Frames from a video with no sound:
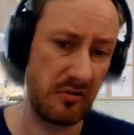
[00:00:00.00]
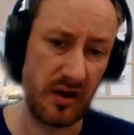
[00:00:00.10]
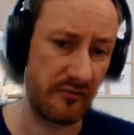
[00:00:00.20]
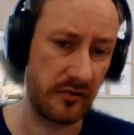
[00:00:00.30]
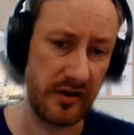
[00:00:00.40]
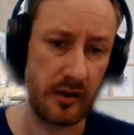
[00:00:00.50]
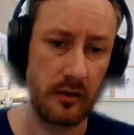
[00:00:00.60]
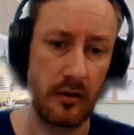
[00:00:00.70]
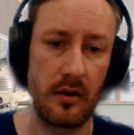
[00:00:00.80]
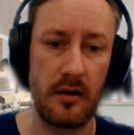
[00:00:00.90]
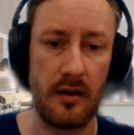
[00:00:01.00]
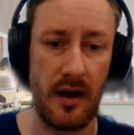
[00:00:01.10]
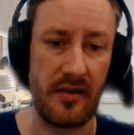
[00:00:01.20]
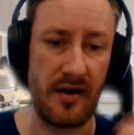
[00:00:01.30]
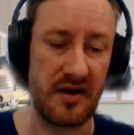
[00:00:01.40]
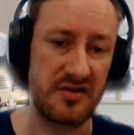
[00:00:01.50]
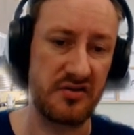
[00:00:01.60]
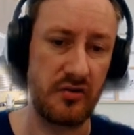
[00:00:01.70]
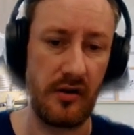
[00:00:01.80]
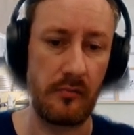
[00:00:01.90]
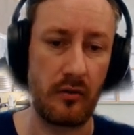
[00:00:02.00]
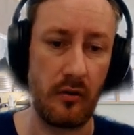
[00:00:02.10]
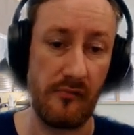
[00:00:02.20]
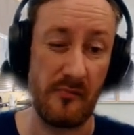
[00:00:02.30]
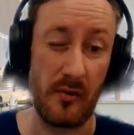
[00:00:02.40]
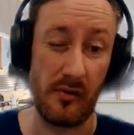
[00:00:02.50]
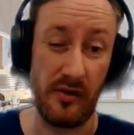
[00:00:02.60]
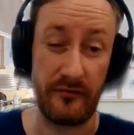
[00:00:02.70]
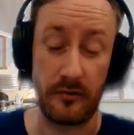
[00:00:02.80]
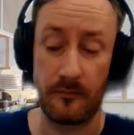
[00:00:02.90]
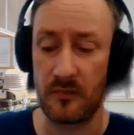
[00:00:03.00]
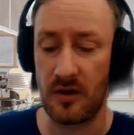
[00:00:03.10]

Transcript: give or take, and that gets us to the number of about 11.